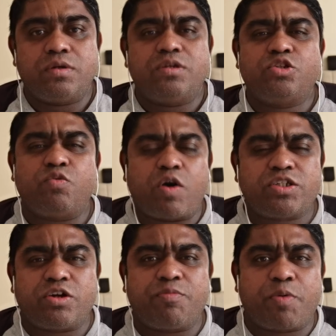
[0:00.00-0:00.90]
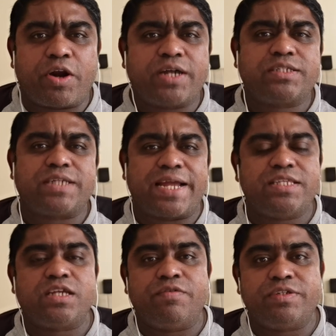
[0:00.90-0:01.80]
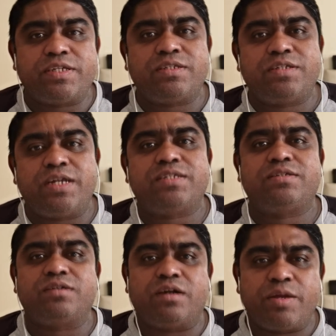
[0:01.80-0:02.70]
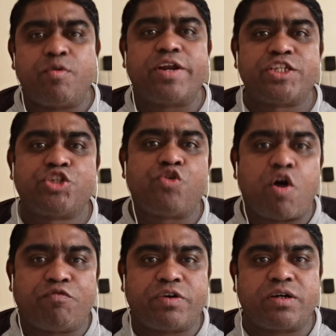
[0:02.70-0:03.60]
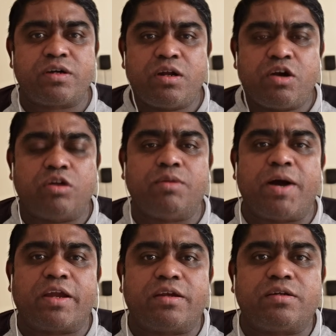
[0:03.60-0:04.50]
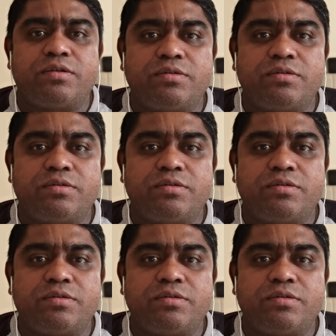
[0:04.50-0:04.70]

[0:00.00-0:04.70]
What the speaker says: So what sort of products and services does RemoteHQ offer on the market?